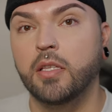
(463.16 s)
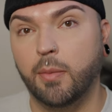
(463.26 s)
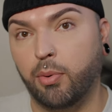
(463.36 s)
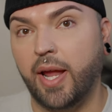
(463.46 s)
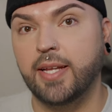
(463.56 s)
The
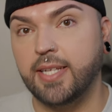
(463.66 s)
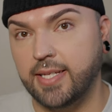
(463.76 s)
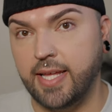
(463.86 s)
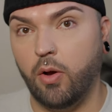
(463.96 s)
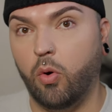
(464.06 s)
brand
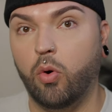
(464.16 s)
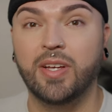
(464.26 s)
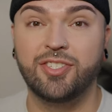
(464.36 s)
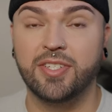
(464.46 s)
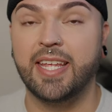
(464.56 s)
as a whole
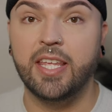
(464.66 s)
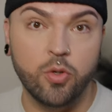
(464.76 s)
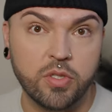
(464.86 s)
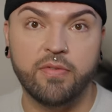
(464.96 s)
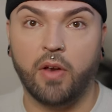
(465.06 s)
is just a
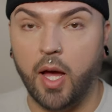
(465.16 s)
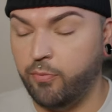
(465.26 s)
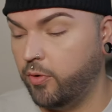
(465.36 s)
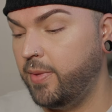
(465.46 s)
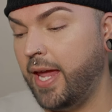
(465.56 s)
huge flop
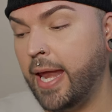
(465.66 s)
for me,